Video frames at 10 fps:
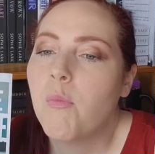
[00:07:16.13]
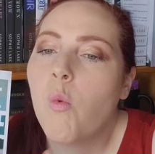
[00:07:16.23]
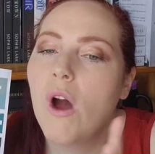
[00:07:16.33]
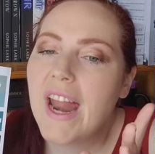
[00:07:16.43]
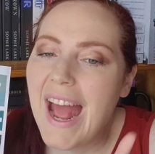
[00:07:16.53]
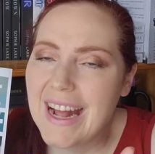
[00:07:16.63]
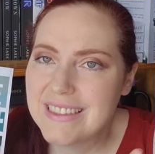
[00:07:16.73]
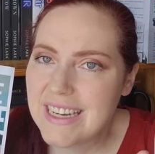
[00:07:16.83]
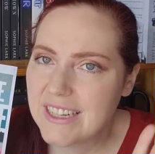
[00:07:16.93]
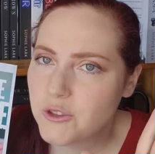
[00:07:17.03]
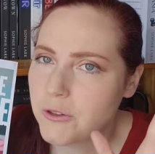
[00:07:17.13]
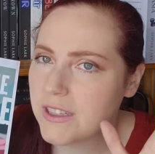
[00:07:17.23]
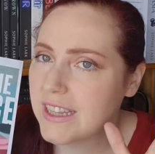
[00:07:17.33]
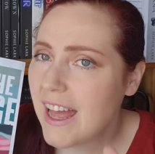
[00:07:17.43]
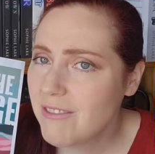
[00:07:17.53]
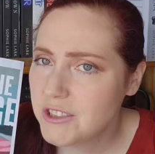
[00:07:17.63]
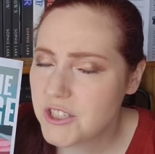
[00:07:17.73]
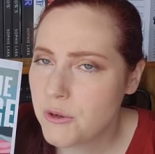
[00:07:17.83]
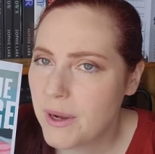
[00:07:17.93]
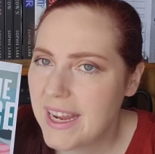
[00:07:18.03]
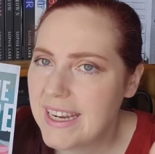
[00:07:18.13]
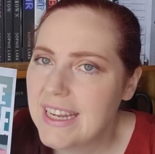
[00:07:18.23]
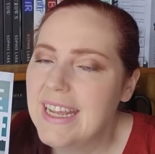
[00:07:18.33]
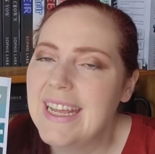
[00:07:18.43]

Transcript: What adds an extra level to it